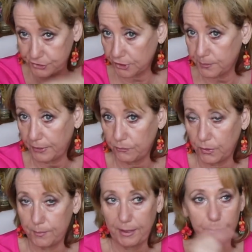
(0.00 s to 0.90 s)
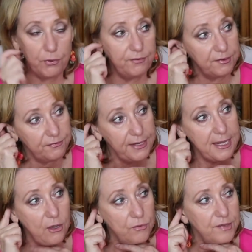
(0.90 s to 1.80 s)
I talked about in one of my previous
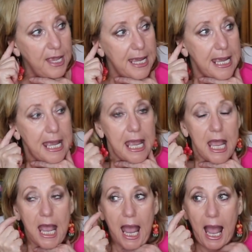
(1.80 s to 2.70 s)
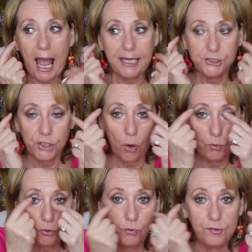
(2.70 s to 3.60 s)
videos. I
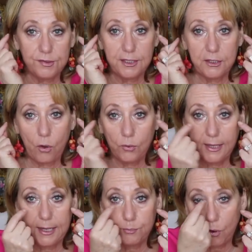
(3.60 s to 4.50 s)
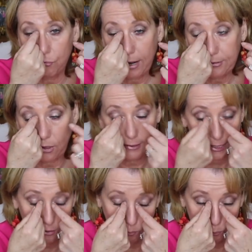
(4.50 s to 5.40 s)
don't use the Olay Pro Retinol.
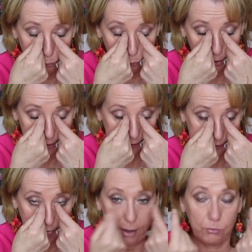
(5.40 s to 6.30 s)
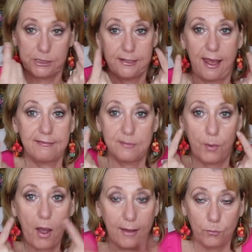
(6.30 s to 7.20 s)
I don't bring it down to that
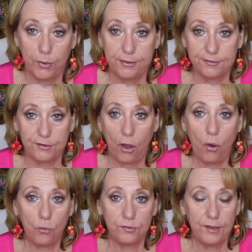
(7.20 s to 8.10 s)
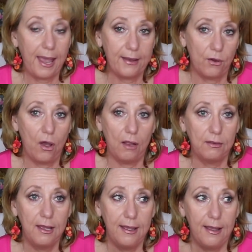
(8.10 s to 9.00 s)
spot where this goes at all.